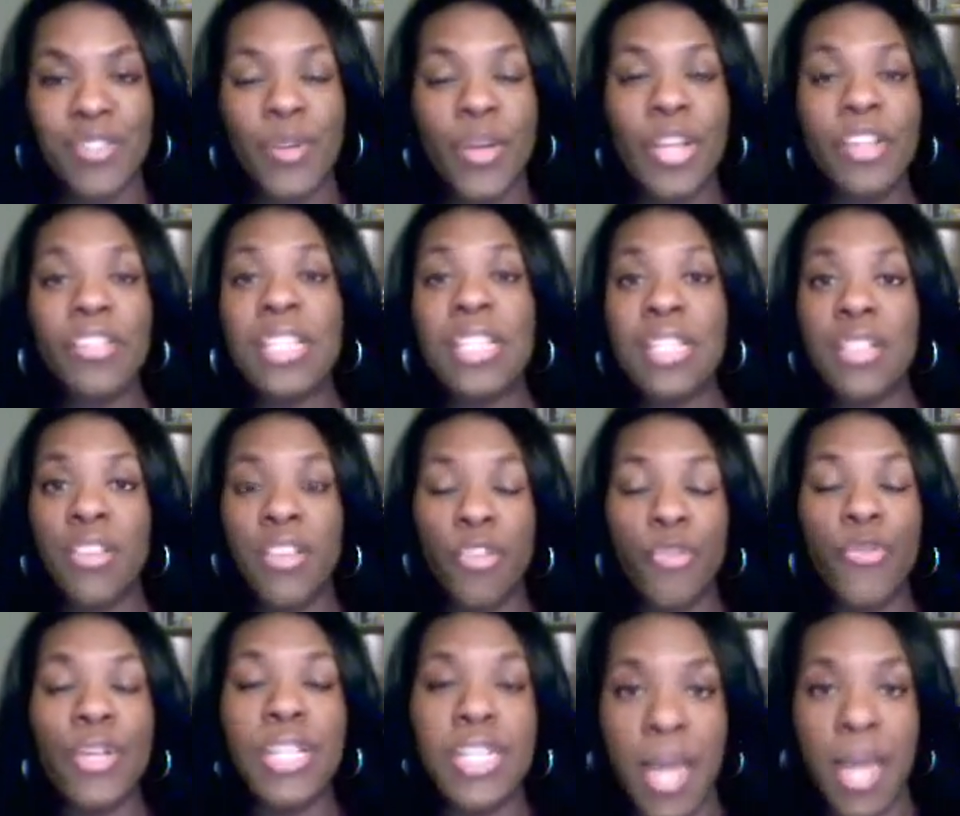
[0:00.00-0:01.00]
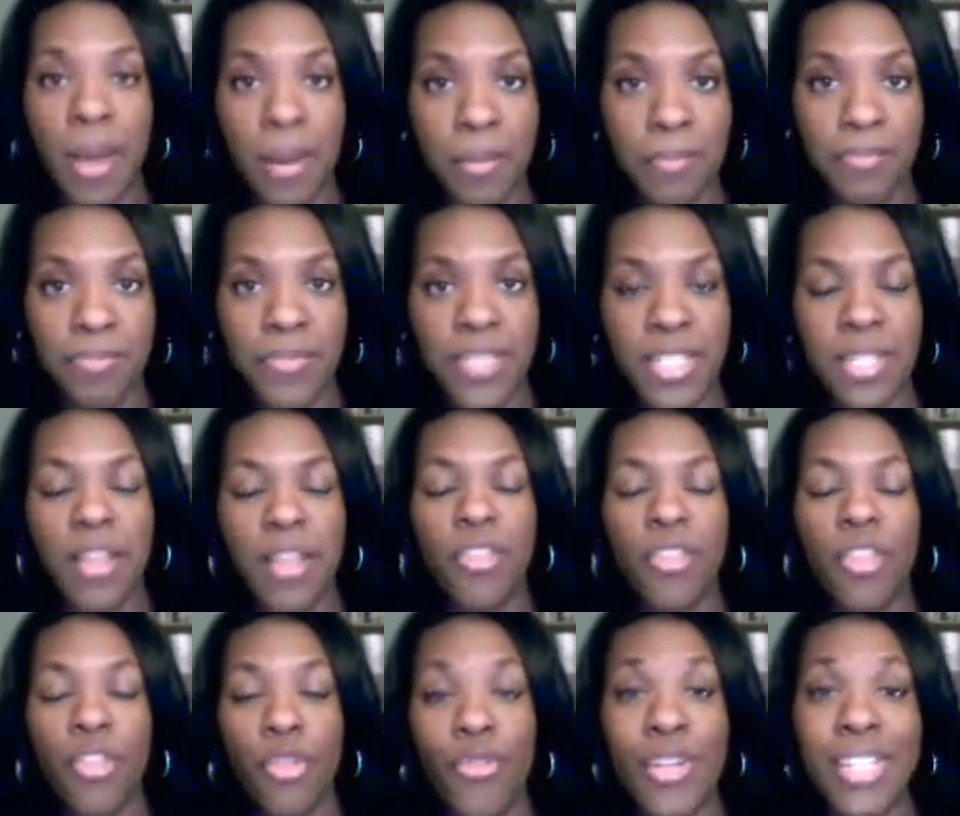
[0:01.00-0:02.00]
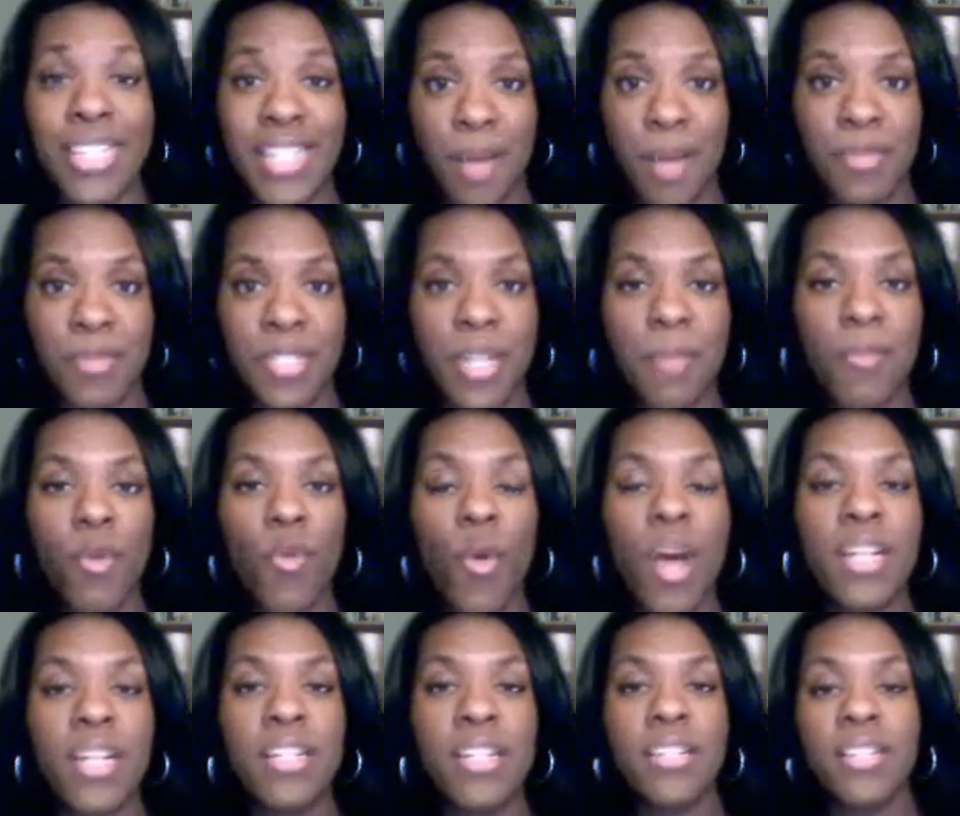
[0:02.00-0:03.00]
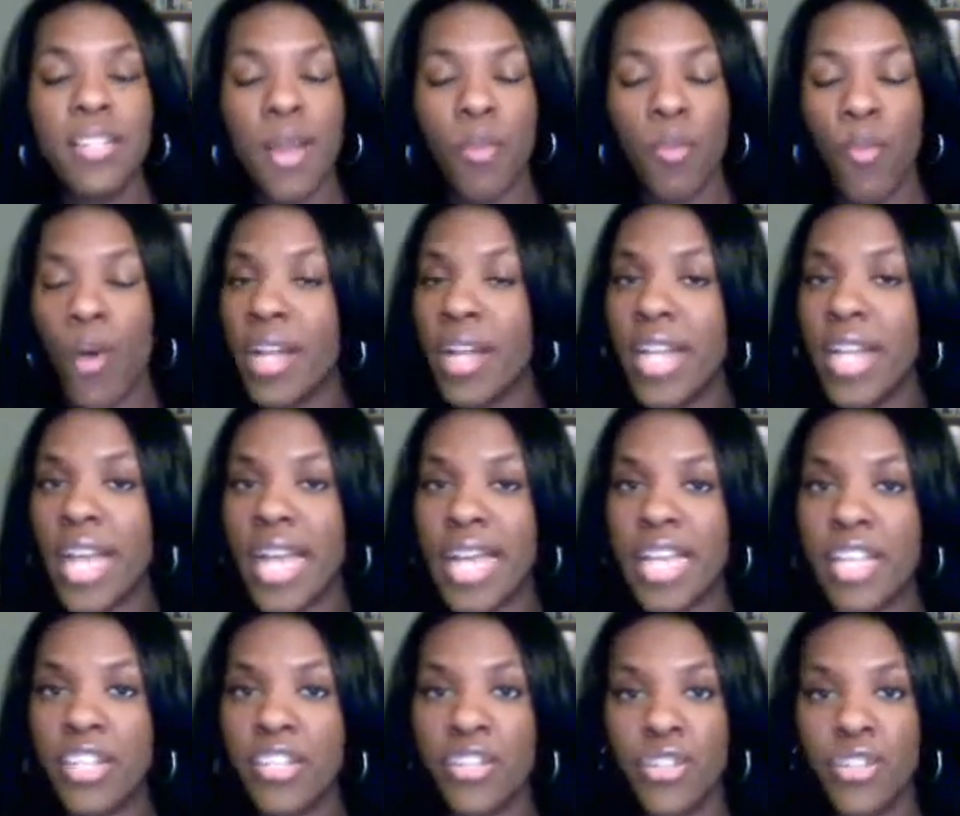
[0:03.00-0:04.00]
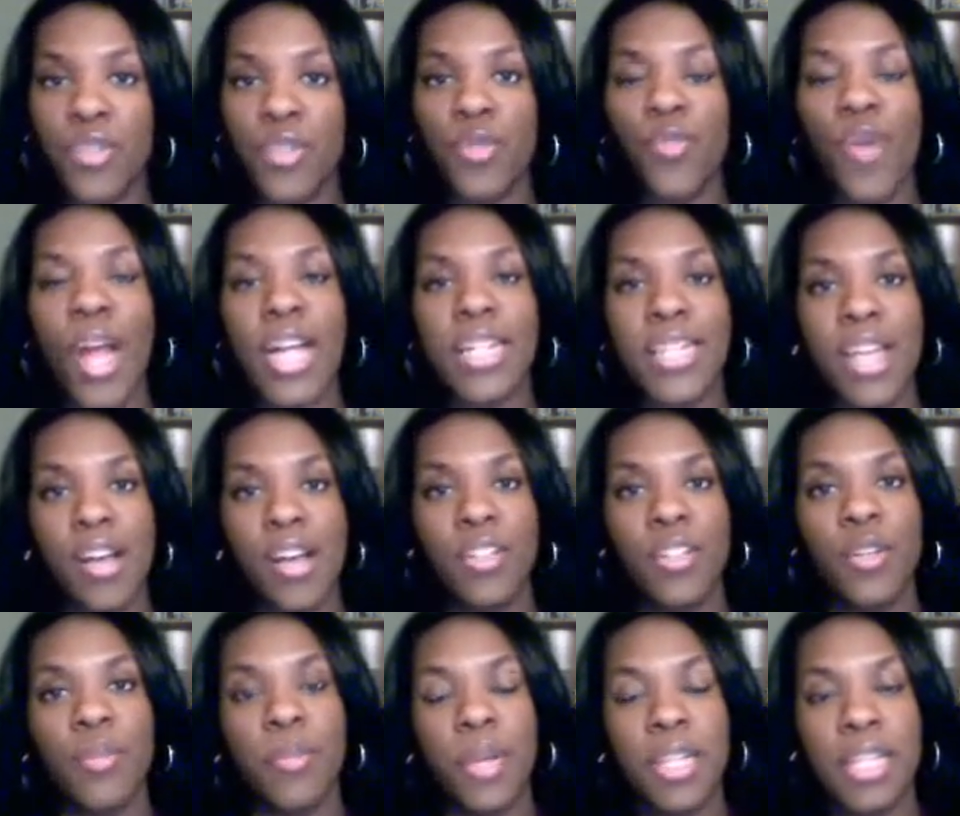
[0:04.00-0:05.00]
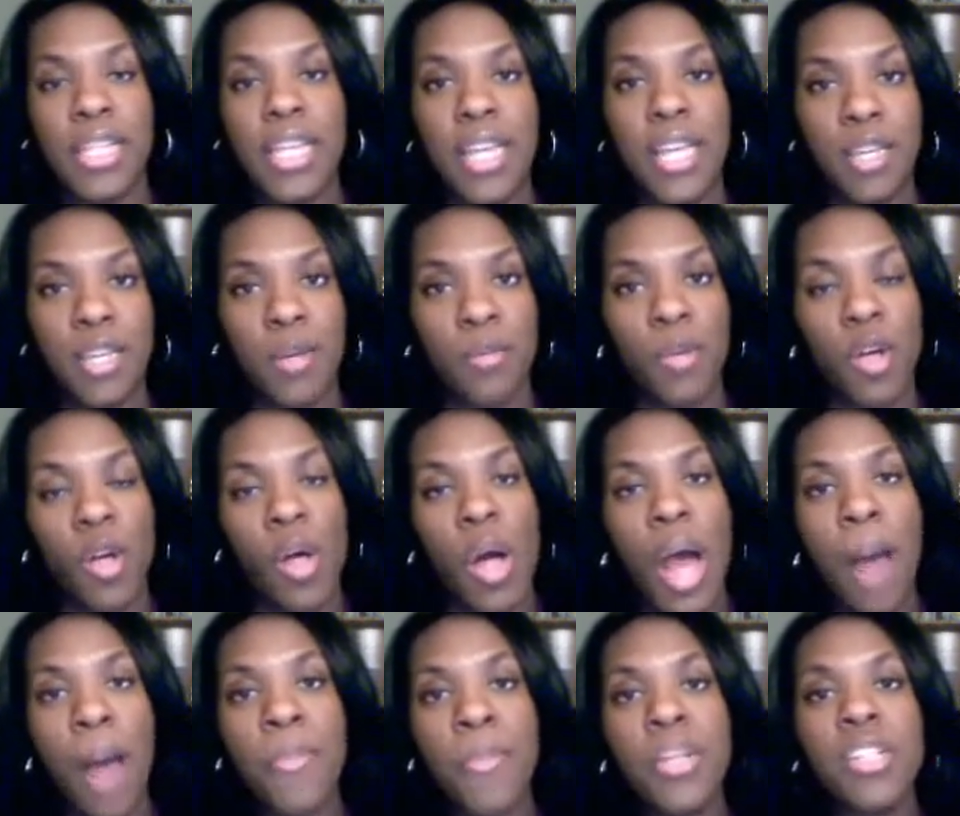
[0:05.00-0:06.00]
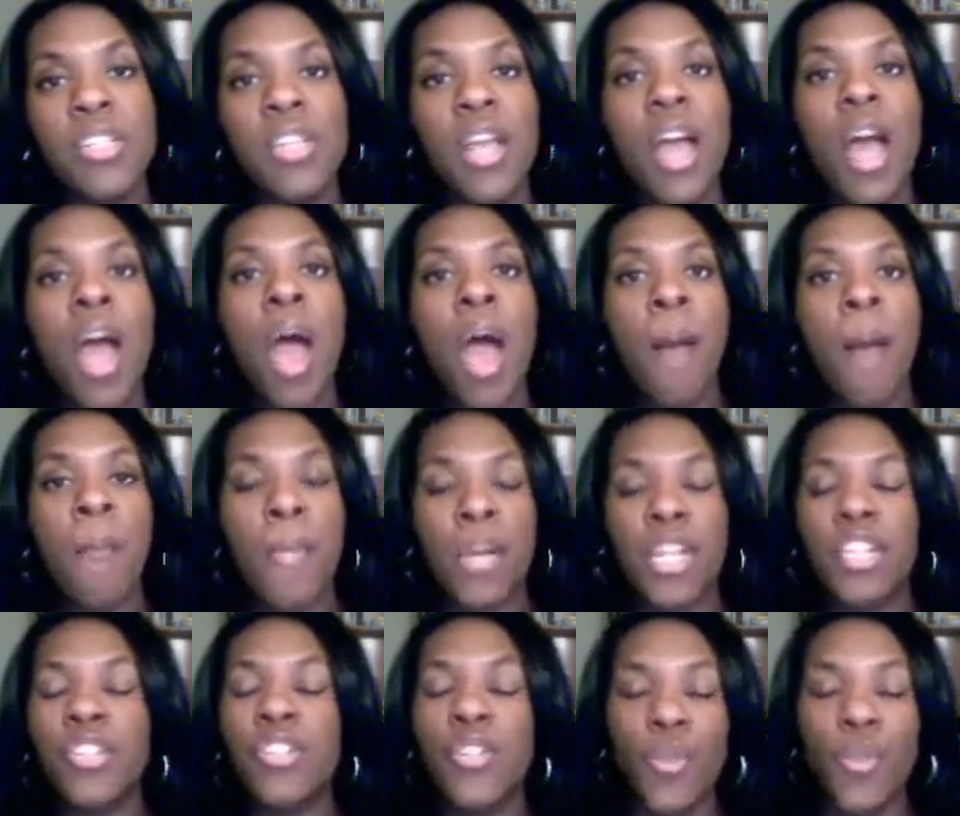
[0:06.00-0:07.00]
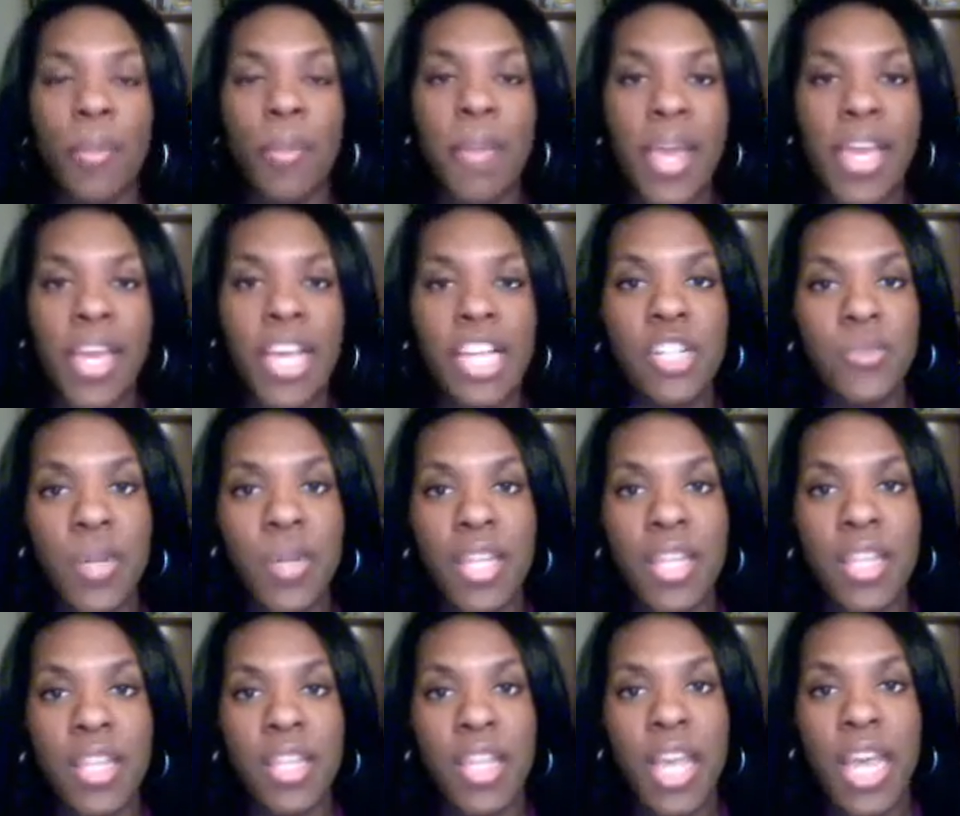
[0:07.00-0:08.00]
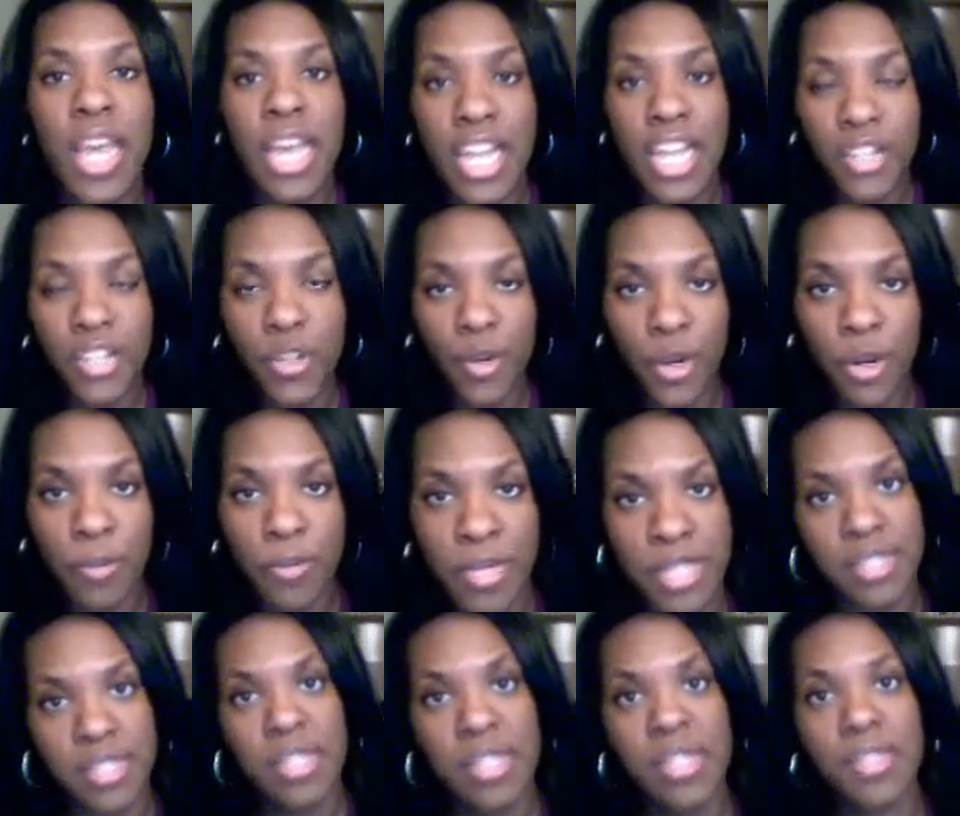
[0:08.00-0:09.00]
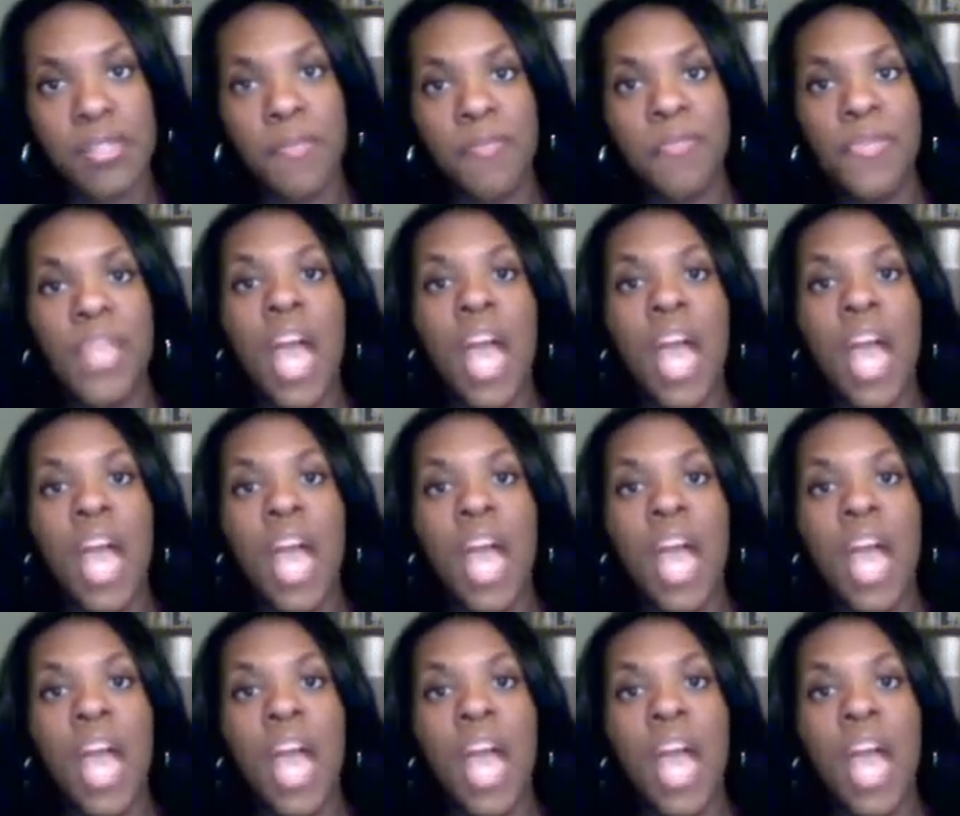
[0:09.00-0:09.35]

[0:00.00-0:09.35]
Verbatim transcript: So here's the three steps, the three steps. Number one, step one is to write down your monthly income goal. How much money do you want to make each month in your business?